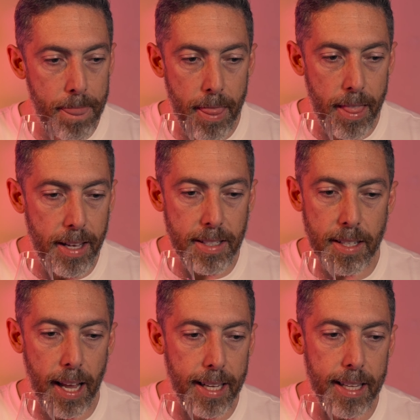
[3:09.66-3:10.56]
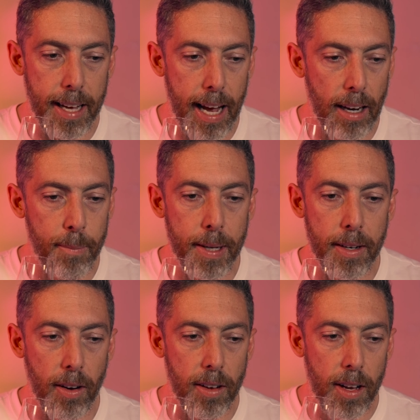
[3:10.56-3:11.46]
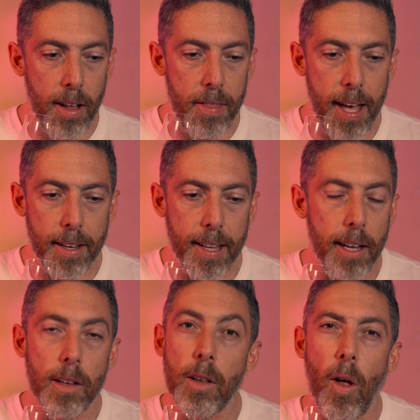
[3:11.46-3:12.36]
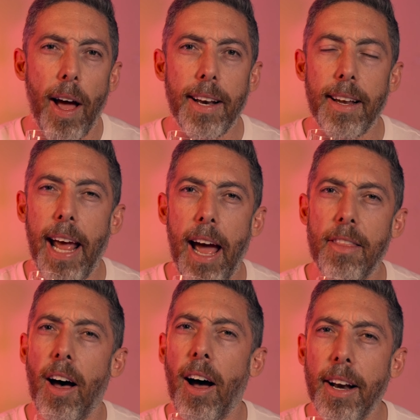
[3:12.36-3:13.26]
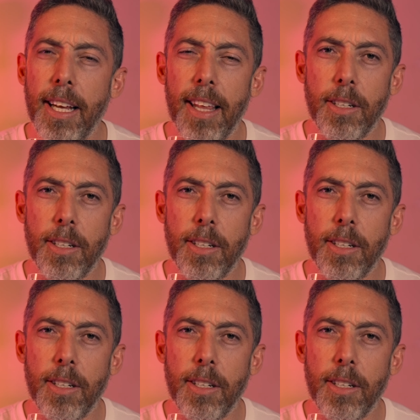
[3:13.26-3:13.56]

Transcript: There's like the element that light heather honey they